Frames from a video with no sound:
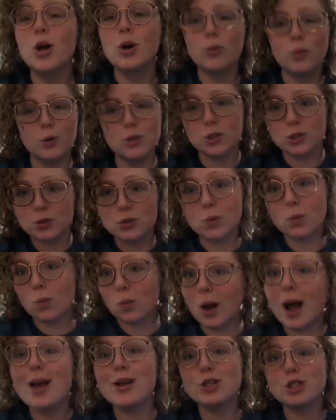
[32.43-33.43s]
which is
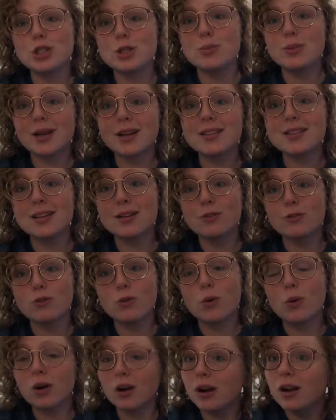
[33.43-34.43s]
why she picked it
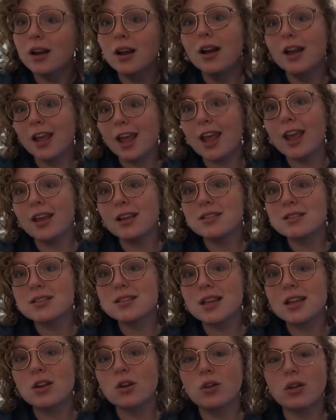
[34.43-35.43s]
for a
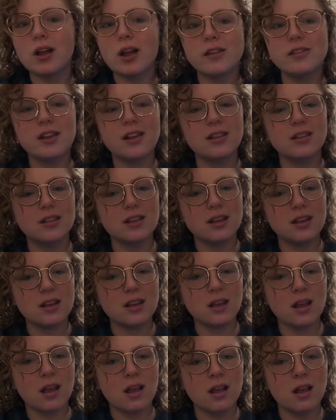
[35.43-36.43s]
single. And then the